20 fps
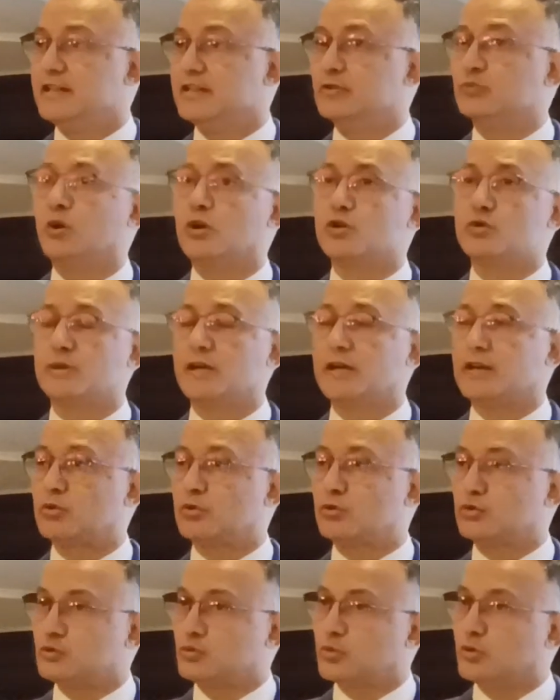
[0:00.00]
is what we are
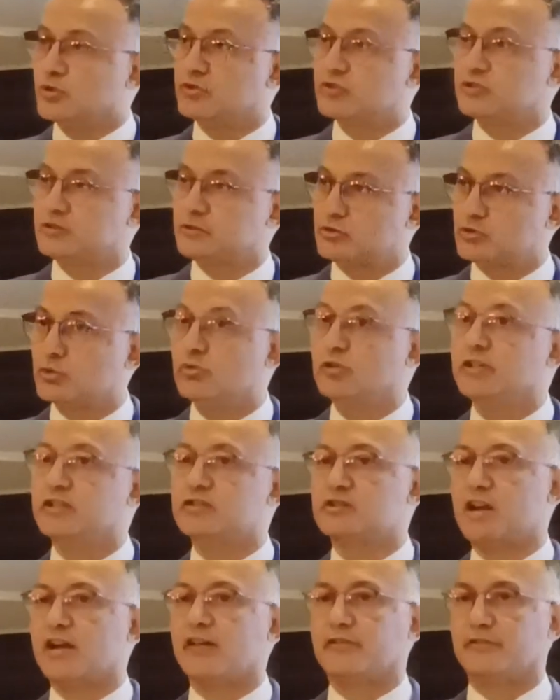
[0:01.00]
going to truly
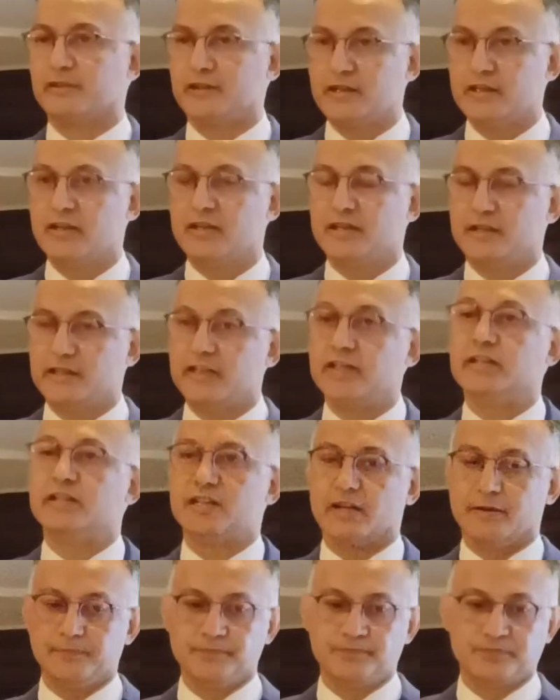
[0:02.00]
drive in
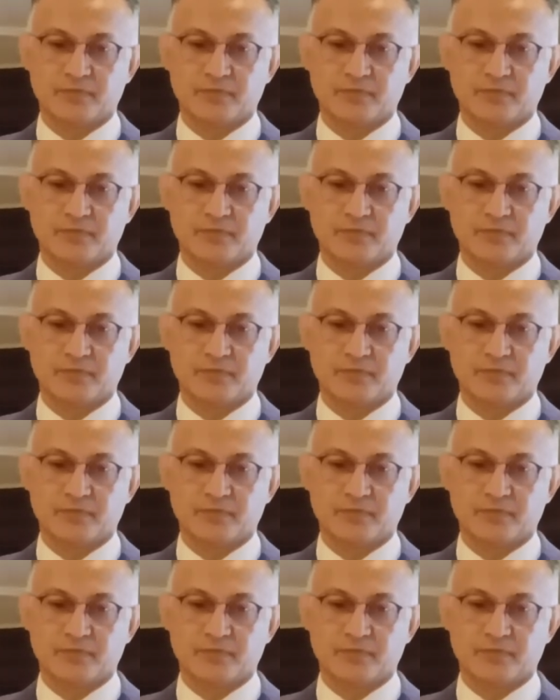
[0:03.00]
India.